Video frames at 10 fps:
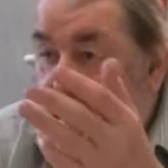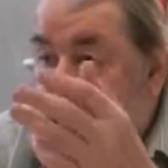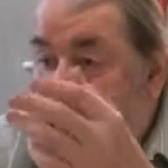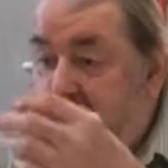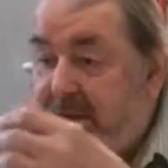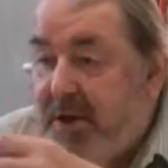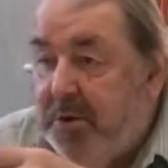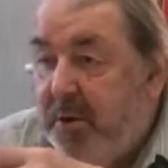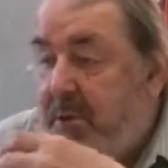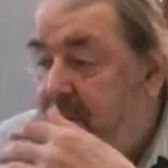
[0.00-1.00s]
Because that's
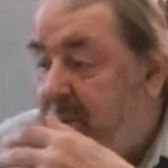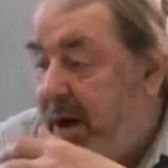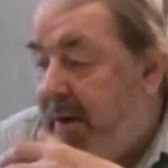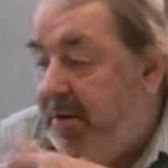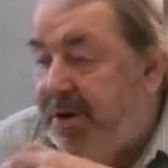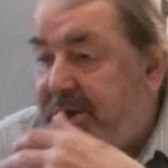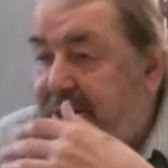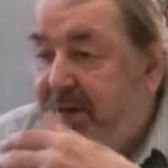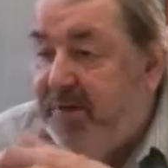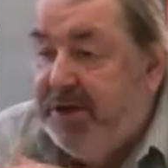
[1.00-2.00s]
why we owe to
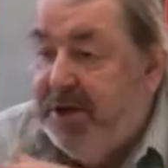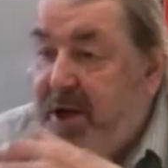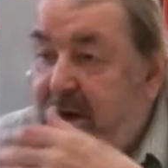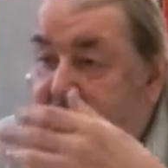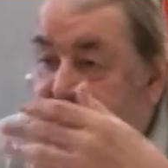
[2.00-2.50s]
service the